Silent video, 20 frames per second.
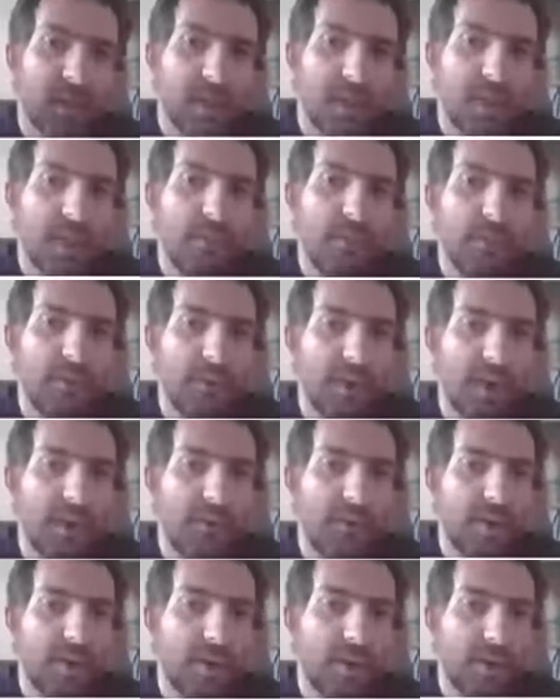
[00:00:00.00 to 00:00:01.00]
if you
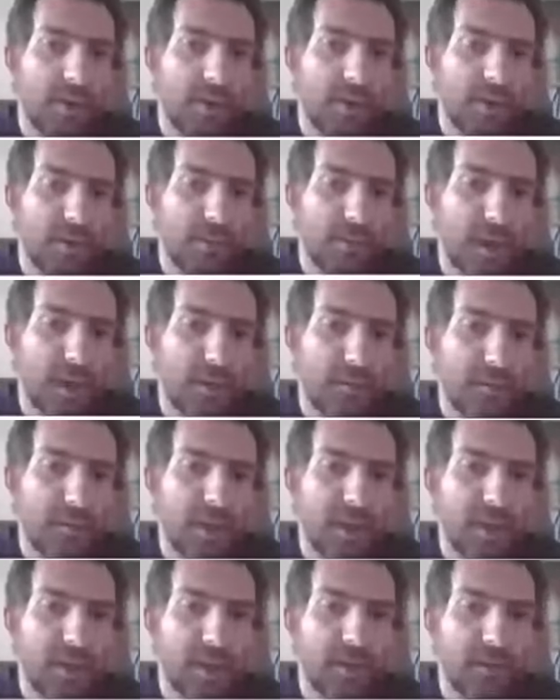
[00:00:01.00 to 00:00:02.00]
ever heard about
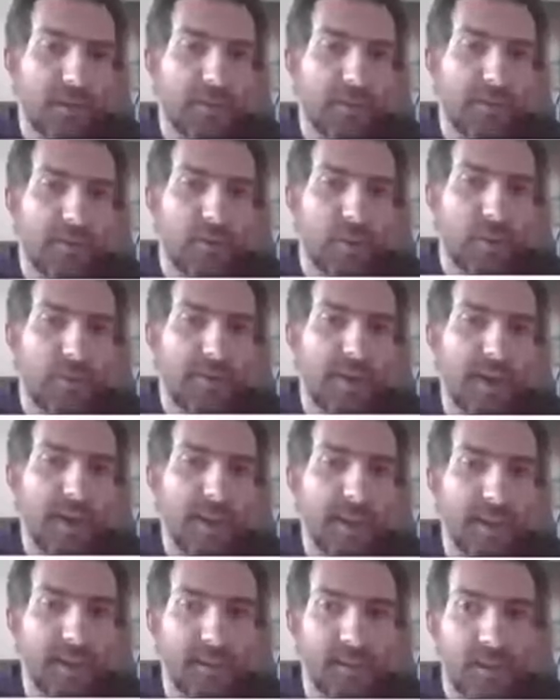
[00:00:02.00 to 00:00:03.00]
Betteridge's law of
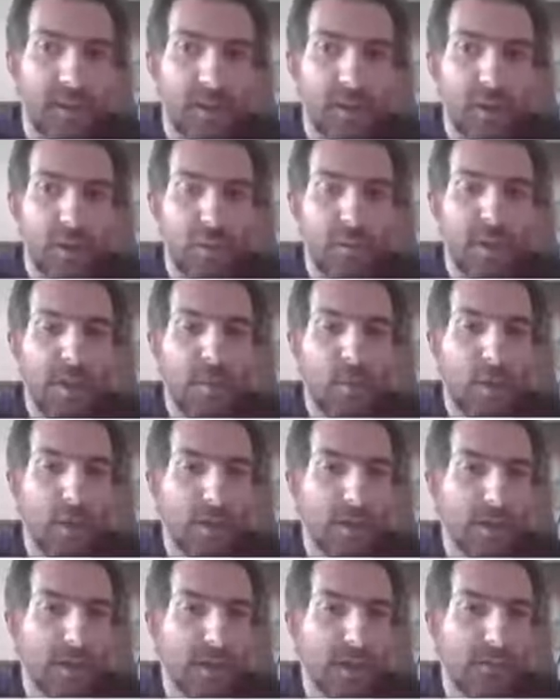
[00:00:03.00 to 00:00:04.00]
headlines, you may
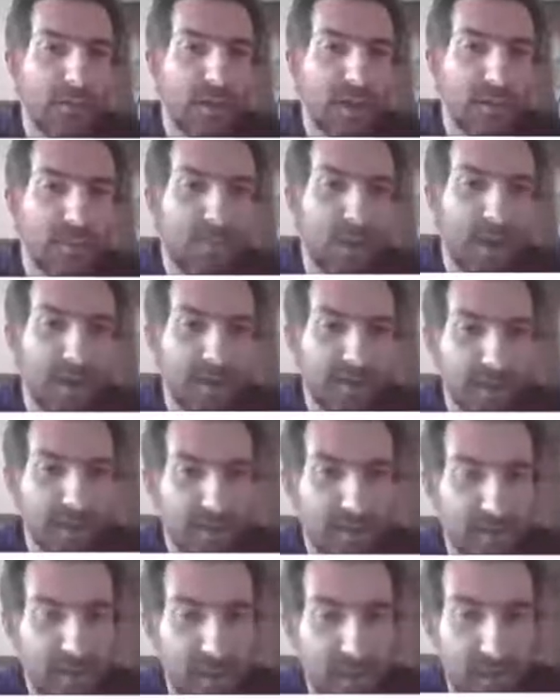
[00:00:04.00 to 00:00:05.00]
wonder if it applies in
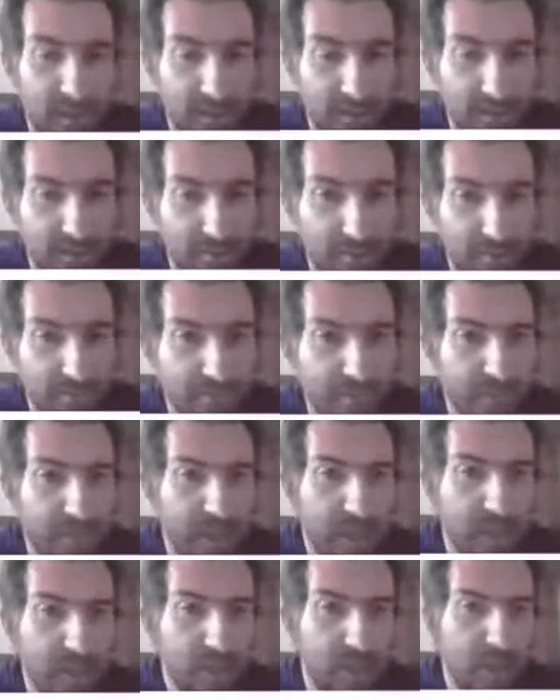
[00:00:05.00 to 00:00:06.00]
this case.
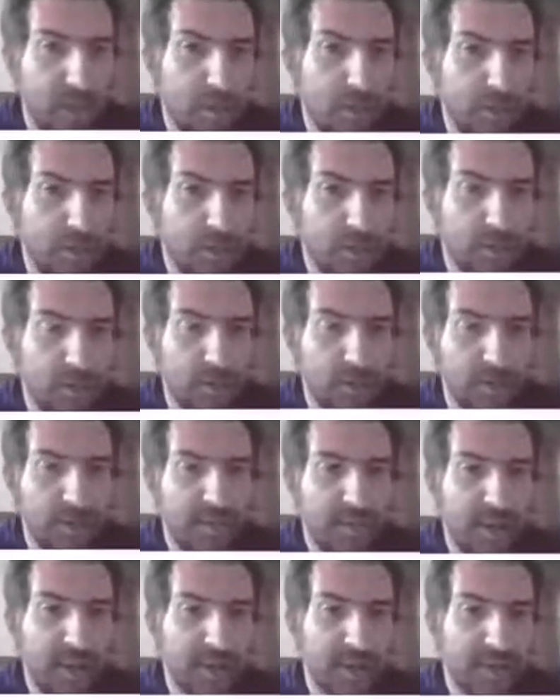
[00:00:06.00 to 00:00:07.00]
The law
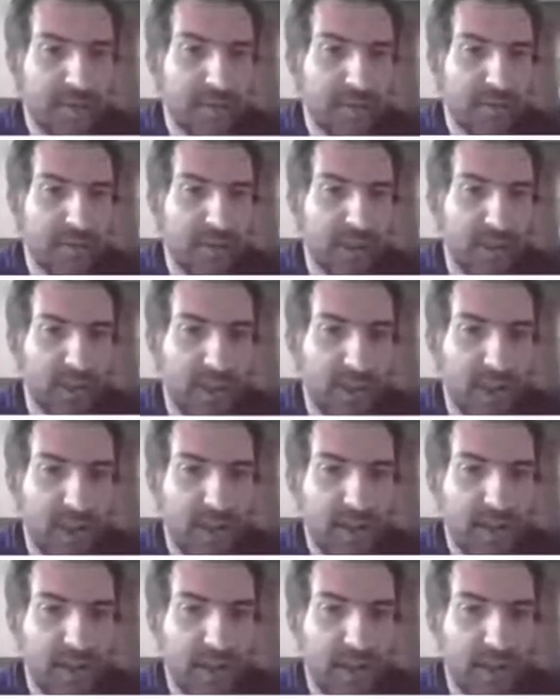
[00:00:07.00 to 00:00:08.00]
states that
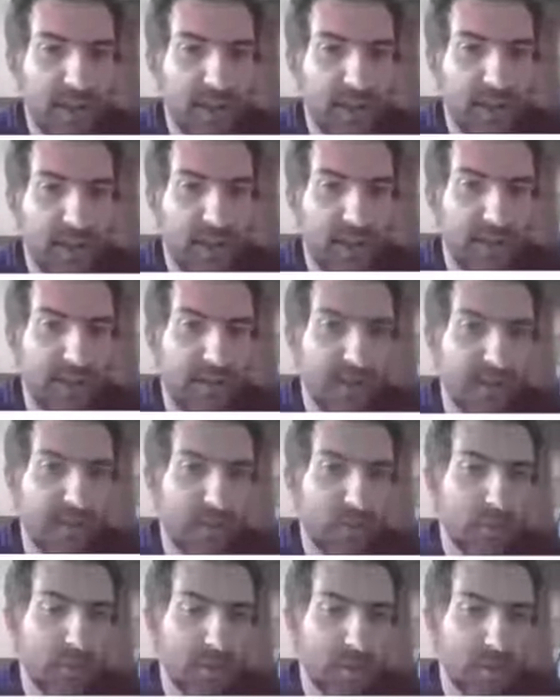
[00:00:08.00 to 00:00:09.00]
any headline that
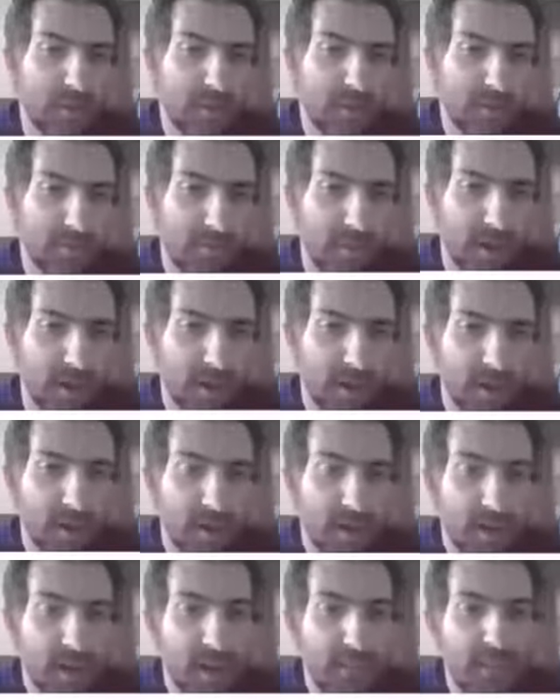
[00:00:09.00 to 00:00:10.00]
ends with a question mark
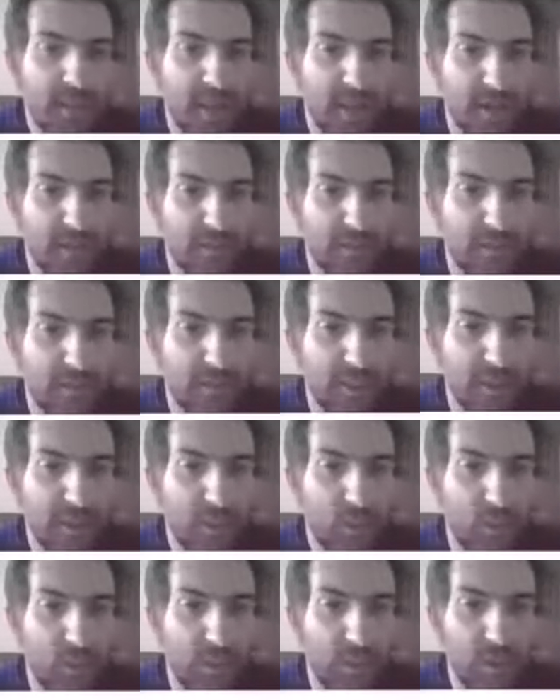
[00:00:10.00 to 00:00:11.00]
can be answered by the
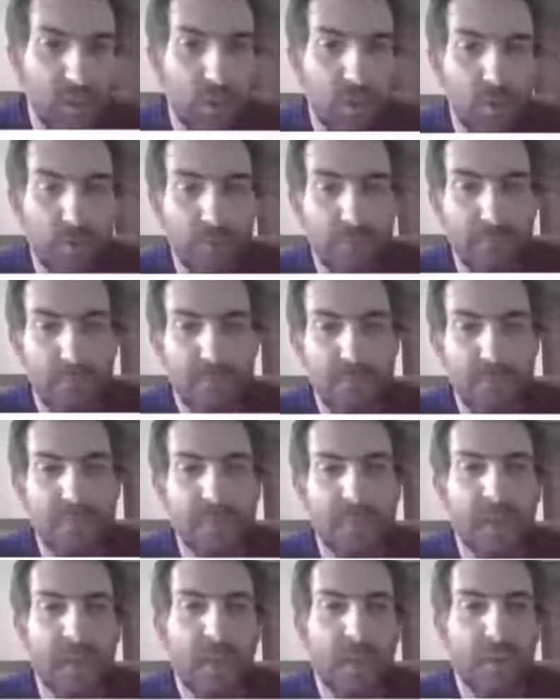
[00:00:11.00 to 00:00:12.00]
word no.
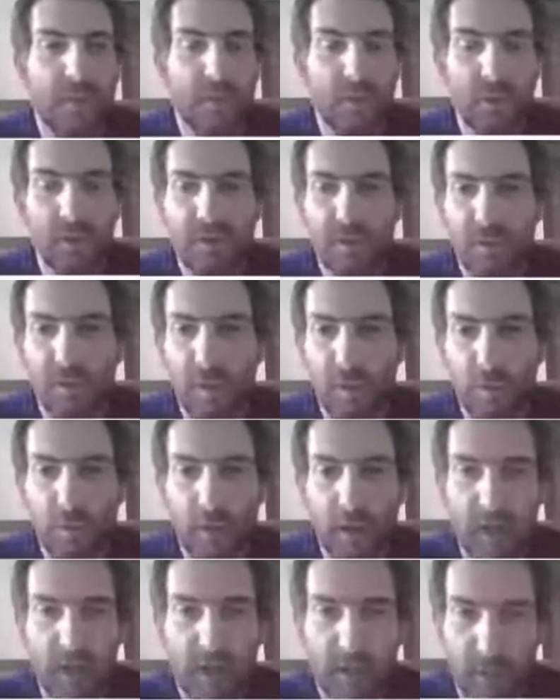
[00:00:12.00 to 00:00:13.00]
So is
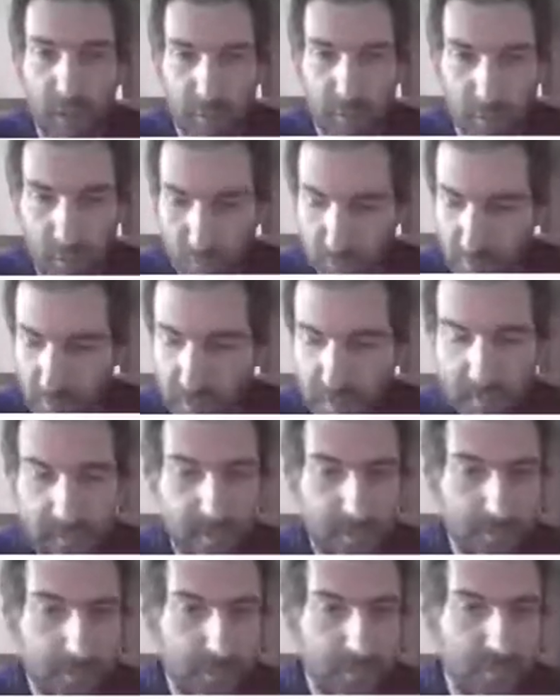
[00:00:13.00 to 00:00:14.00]
QEMU really not too
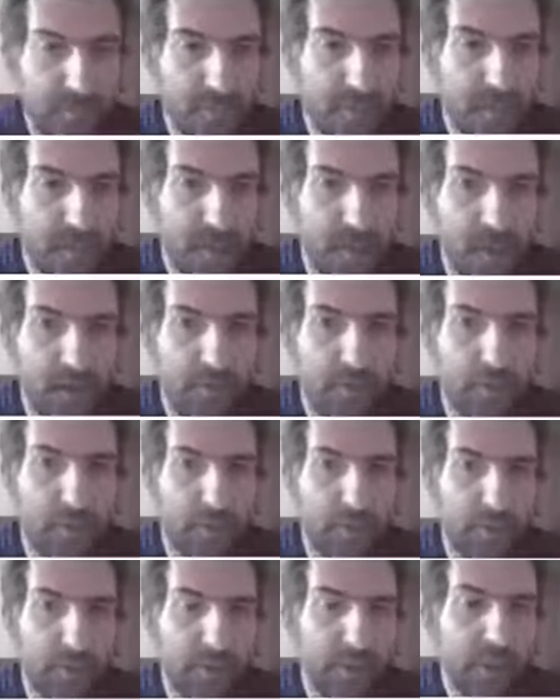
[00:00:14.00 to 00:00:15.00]
complex?
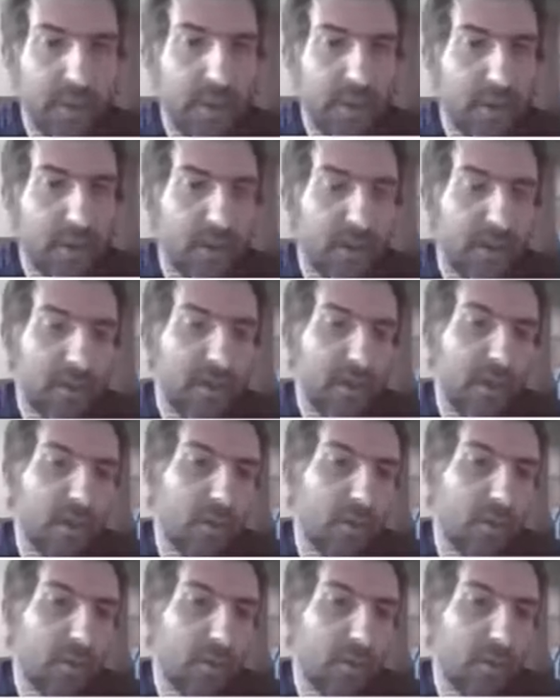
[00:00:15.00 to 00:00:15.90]
Unfortunately, the law